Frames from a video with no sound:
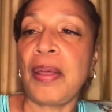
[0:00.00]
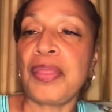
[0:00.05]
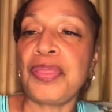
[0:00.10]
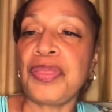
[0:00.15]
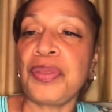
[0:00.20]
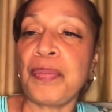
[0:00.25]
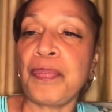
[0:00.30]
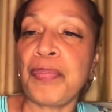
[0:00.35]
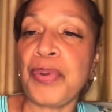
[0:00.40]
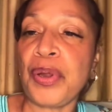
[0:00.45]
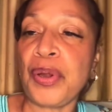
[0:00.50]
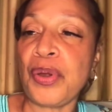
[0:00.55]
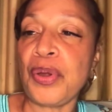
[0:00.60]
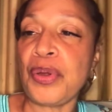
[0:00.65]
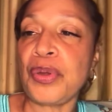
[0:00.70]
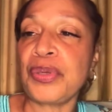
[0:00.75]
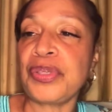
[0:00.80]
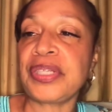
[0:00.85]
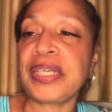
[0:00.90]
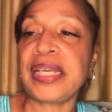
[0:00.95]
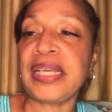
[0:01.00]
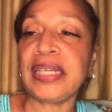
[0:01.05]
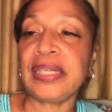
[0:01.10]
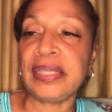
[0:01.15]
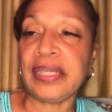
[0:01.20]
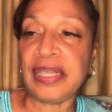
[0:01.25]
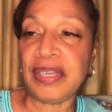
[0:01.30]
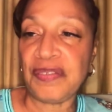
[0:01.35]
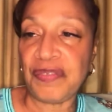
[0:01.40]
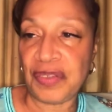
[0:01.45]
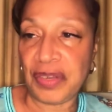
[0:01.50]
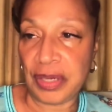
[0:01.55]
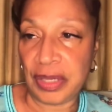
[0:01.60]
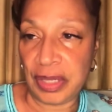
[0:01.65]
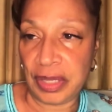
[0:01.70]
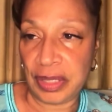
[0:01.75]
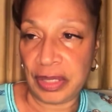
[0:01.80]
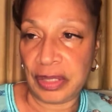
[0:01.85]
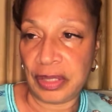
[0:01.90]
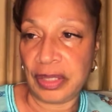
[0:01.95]
the birds can live in
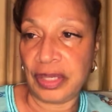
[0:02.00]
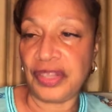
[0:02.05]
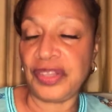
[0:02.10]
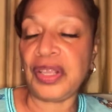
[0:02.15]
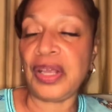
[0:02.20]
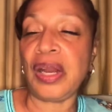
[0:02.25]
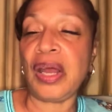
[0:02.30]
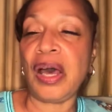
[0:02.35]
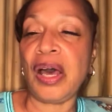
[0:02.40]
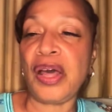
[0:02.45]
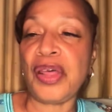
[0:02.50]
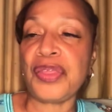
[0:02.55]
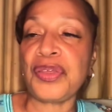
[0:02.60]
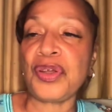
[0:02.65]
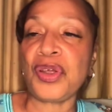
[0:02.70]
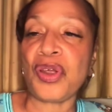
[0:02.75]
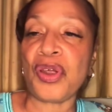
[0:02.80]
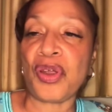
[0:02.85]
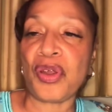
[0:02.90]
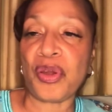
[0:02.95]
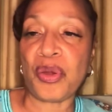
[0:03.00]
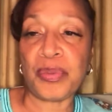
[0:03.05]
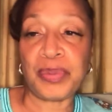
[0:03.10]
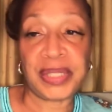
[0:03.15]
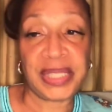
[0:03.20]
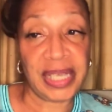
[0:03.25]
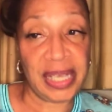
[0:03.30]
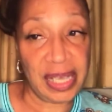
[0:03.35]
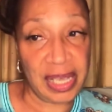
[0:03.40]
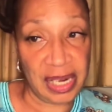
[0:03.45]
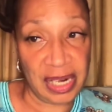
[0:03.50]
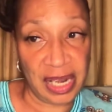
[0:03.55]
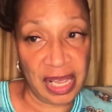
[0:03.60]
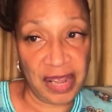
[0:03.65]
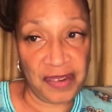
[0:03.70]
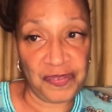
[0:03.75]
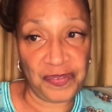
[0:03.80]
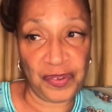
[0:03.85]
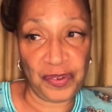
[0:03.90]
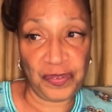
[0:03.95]
it, that other herbs
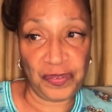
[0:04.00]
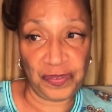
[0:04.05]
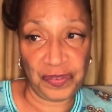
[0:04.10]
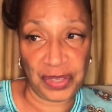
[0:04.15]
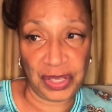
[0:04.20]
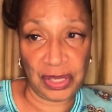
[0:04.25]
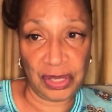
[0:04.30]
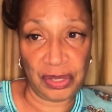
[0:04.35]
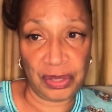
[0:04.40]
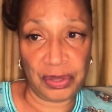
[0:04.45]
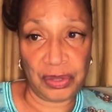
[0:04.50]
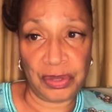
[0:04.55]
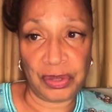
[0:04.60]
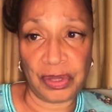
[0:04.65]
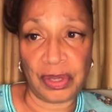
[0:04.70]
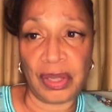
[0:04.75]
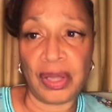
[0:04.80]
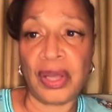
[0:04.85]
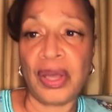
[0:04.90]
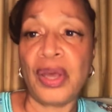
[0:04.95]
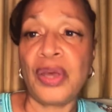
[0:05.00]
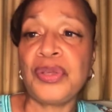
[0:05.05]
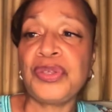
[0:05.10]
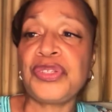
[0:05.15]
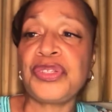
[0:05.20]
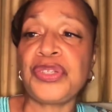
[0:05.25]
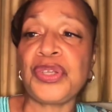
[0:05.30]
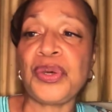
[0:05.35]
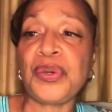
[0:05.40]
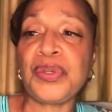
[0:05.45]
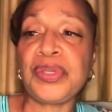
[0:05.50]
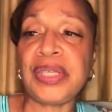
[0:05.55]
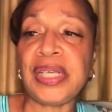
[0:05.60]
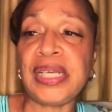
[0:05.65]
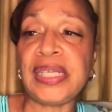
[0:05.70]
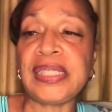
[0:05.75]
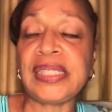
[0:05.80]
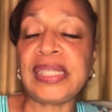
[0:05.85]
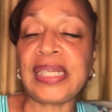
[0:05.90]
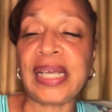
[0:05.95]
cannot fulfill, so
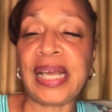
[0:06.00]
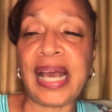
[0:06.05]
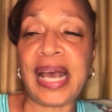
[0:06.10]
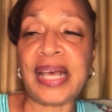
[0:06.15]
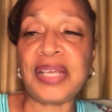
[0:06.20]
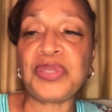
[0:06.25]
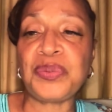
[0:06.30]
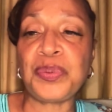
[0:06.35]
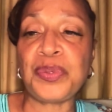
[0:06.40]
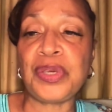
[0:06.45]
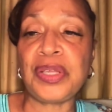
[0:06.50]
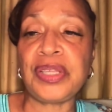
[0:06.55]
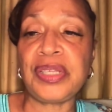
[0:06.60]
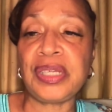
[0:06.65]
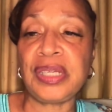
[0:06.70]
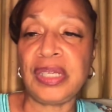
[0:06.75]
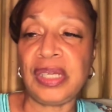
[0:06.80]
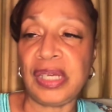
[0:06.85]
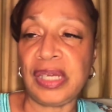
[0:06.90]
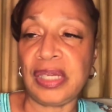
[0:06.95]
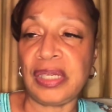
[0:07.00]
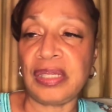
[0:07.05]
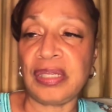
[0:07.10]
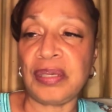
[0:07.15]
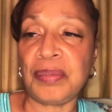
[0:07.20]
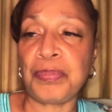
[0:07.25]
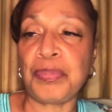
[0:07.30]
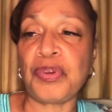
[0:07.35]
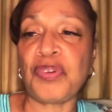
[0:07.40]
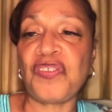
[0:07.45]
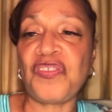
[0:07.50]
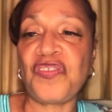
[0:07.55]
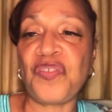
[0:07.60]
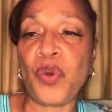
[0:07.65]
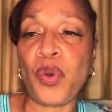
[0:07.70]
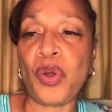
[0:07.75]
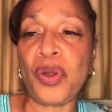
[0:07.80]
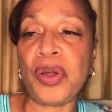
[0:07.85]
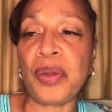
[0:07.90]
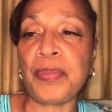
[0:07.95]
does the gospel of the kingdom
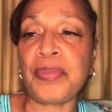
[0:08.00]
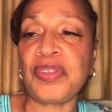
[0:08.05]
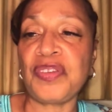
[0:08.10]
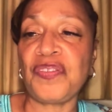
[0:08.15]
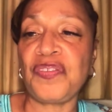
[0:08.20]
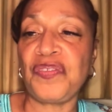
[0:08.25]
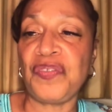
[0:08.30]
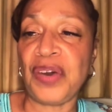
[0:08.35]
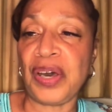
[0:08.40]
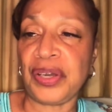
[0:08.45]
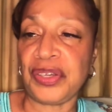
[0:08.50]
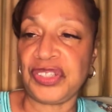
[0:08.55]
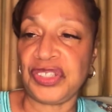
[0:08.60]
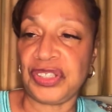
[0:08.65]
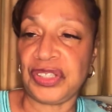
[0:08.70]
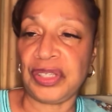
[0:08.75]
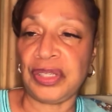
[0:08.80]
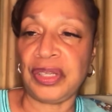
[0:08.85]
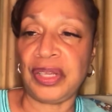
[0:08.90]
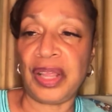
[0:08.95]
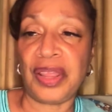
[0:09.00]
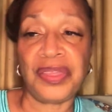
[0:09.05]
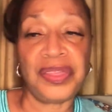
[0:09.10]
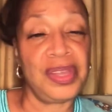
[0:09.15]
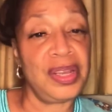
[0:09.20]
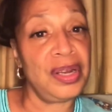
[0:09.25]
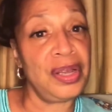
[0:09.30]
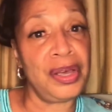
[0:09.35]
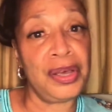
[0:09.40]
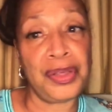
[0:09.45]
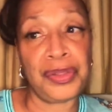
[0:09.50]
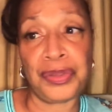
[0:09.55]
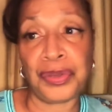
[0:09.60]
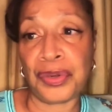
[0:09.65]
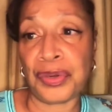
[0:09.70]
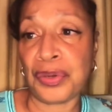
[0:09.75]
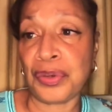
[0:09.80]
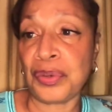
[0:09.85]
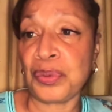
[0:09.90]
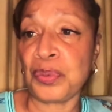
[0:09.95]
perform the function that
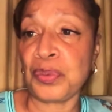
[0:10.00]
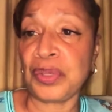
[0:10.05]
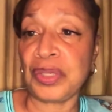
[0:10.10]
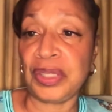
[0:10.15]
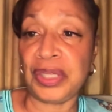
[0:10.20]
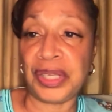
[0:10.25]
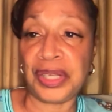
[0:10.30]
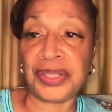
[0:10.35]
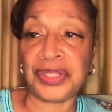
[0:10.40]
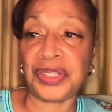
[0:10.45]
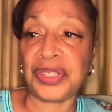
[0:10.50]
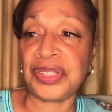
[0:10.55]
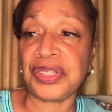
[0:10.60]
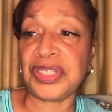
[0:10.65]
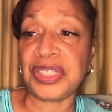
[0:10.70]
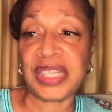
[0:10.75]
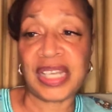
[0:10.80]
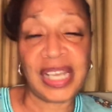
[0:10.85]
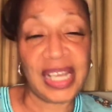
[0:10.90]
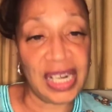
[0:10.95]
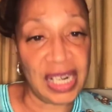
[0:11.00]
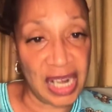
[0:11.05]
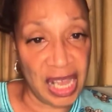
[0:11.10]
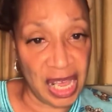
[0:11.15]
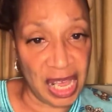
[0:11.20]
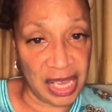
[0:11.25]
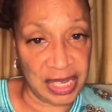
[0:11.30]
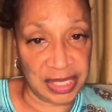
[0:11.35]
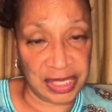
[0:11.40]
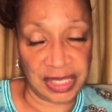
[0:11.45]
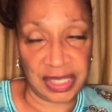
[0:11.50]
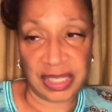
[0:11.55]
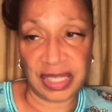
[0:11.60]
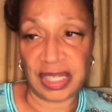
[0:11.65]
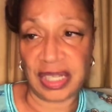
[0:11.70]
other religions cannot.